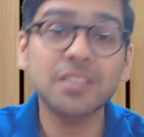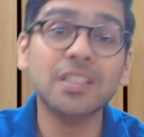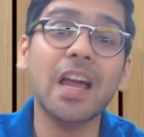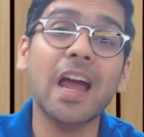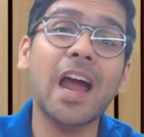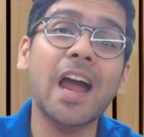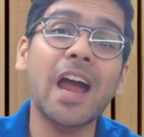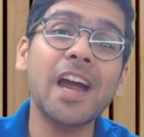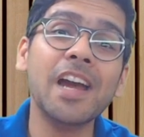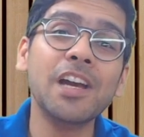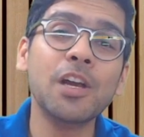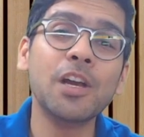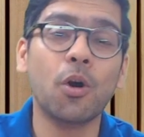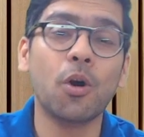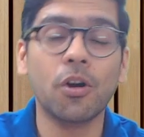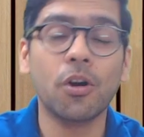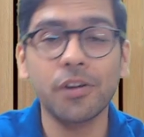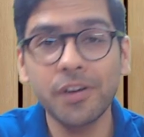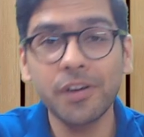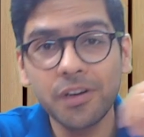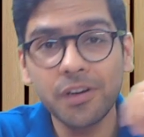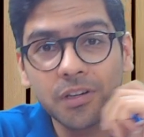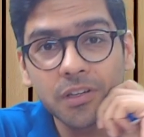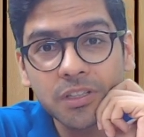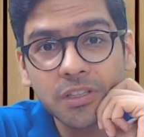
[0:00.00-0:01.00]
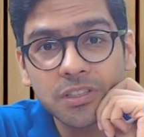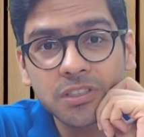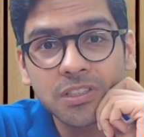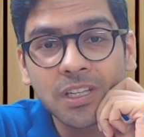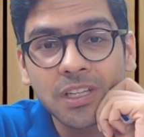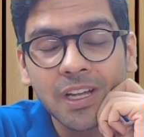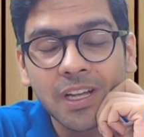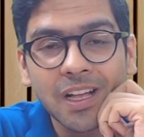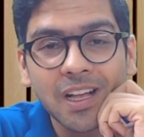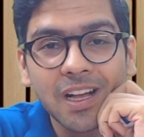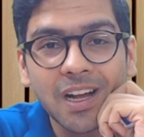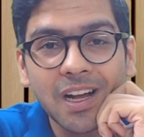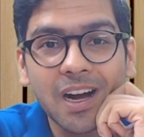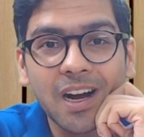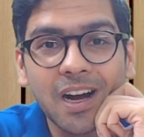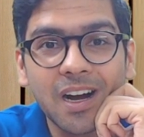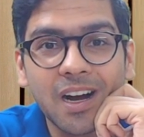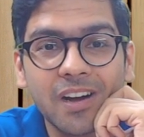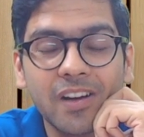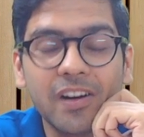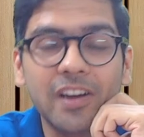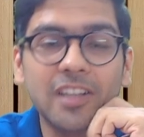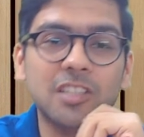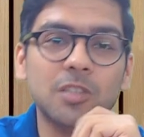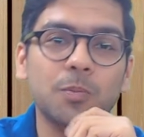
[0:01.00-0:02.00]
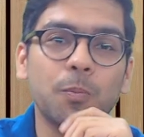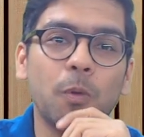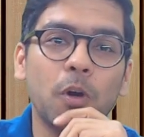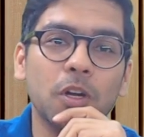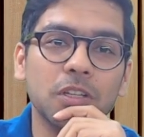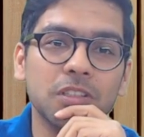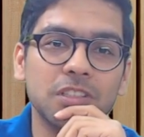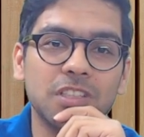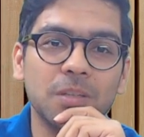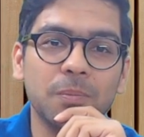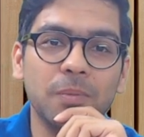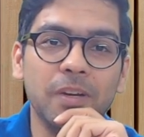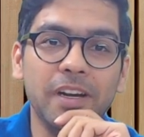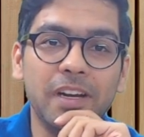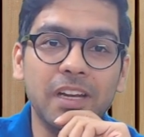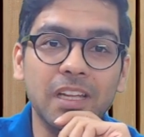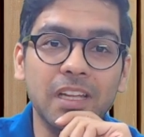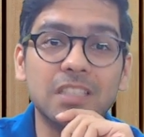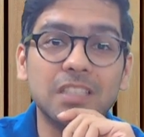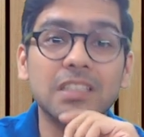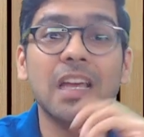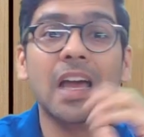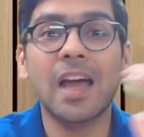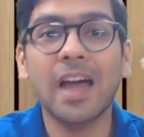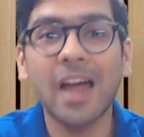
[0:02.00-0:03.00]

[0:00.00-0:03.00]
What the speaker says: and Auditors' Responsibilities.